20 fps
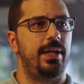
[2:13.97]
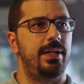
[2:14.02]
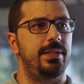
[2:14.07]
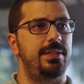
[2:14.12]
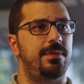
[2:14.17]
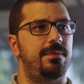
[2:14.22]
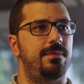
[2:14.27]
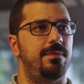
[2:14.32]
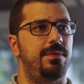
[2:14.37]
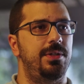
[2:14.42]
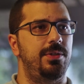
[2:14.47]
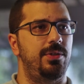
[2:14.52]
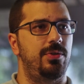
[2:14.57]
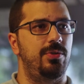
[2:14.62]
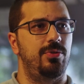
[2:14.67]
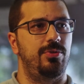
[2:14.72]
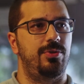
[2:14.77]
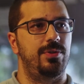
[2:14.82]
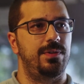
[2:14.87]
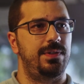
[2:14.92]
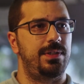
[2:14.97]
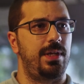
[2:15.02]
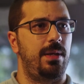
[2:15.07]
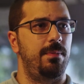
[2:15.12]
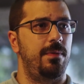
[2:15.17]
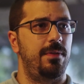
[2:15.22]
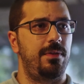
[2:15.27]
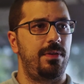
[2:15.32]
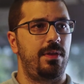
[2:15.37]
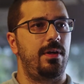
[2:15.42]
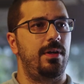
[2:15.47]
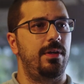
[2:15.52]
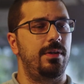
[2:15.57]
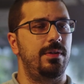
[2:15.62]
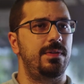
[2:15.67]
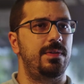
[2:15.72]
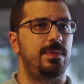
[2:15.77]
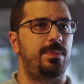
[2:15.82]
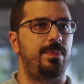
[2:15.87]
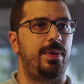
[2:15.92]
yes, we do the same
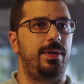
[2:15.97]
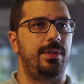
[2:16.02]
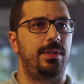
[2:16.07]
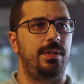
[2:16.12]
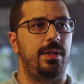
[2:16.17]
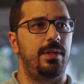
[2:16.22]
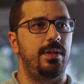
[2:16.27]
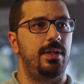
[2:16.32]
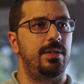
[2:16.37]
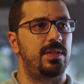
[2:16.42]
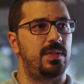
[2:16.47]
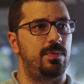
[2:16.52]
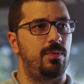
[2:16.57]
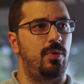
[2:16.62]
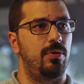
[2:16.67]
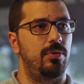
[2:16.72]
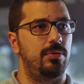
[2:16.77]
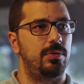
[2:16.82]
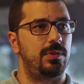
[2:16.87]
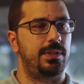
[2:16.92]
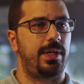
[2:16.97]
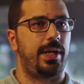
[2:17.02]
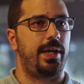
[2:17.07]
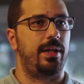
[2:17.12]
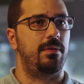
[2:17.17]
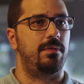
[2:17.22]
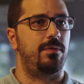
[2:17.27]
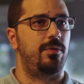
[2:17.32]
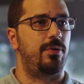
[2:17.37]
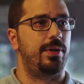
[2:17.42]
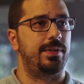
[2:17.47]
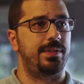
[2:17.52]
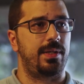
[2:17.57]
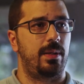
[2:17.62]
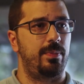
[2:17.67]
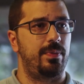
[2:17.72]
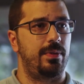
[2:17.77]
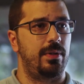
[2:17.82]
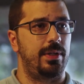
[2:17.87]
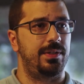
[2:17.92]
things, but in a smaller scale. For
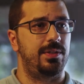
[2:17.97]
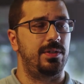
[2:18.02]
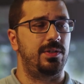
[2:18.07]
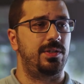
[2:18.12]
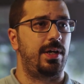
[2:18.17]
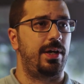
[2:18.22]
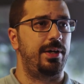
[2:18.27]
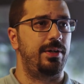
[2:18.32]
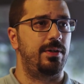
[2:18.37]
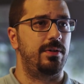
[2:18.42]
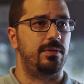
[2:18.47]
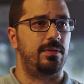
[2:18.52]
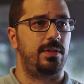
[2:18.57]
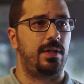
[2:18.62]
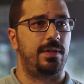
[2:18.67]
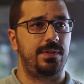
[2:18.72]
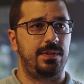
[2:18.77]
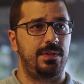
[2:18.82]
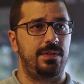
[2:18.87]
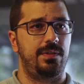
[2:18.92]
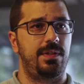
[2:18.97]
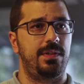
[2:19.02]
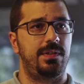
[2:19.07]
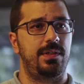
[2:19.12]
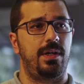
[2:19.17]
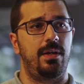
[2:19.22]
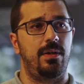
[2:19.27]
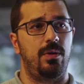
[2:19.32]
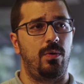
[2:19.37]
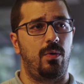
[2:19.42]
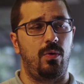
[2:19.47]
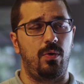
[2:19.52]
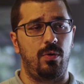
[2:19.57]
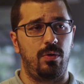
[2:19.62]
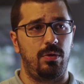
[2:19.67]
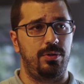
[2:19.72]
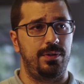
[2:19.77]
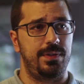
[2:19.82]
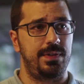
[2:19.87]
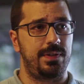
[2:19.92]
example, a designer doesn't design
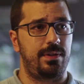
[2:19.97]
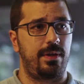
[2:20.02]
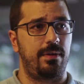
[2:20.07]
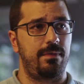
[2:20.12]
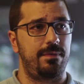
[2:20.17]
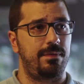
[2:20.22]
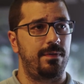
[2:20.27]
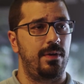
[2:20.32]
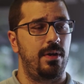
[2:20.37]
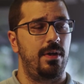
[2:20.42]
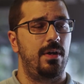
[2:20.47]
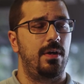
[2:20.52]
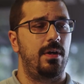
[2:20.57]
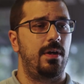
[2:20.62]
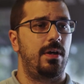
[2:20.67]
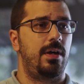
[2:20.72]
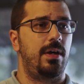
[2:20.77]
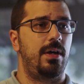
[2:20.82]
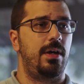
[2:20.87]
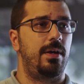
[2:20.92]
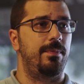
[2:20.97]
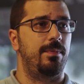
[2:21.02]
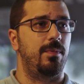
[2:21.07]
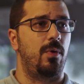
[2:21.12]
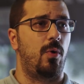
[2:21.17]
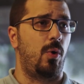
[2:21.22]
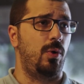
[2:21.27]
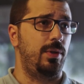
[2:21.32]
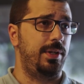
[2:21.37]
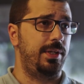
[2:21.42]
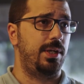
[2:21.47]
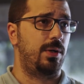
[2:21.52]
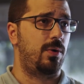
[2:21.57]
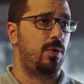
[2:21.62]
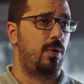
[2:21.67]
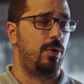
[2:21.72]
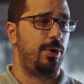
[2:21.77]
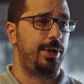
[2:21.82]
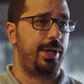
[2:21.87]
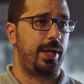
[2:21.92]
all the stuff, um, only the
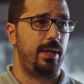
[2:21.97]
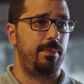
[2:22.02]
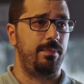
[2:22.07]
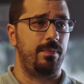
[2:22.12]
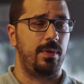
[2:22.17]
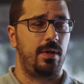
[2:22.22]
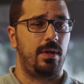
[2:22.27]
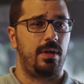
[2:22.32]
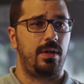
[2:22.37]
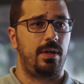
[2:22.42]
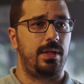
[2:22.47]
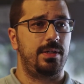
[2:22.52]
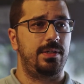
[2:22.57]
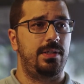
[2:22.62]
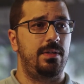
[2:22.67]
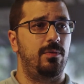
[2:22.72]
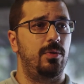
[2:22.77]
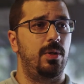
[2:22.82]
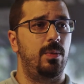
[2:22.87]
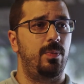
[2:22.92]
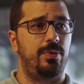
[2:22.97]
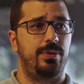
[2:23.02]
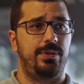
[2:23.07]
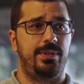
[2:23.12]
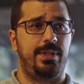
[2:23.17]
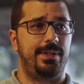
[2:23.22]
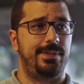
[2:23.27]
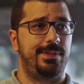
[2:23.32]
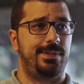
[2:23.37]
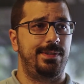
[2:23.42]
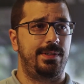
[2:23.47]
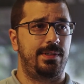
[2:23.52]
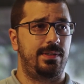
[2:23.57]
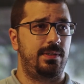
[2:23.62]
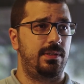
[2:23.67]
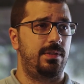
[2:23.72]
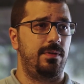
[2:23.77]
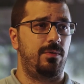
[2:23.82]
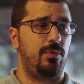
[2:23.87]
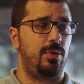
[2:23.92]
core game. A developer
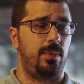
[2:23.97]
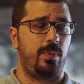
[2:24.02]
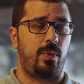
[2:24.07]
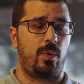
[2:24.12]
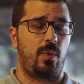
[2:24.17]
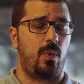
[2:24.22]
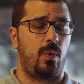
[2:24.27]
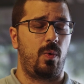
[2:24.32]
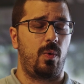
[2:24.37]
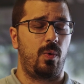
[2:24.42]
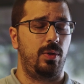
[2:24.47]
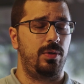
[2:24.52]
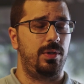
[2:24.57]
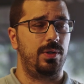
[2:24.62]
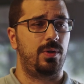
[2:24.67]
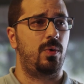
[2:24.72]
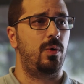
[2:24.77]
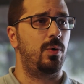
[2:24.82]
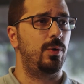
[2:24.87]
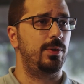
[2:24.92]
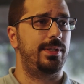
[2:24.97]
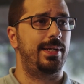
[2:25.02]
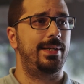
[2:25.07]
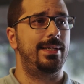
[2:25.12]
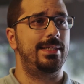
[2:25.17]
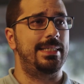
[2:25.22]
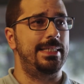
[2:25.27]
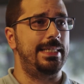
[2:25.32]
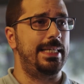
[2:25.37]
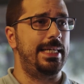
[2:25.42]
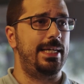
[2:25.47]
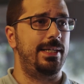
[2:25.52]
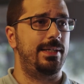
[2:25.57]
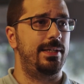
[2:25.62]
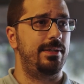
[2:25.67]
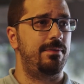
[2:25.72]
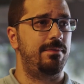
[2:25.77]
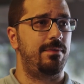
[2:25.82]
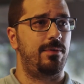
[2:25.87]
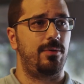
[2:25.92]
doesn't develop all the code that is
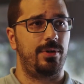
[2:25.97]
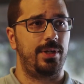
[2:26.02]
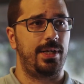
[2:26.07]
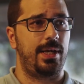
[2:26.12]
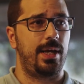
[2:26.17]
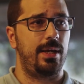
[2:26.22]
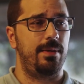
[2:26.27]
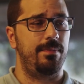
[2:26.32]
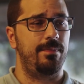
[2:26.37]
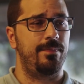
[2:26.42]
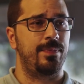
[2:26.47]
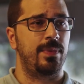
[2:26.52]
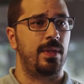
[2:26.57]
needed for the game.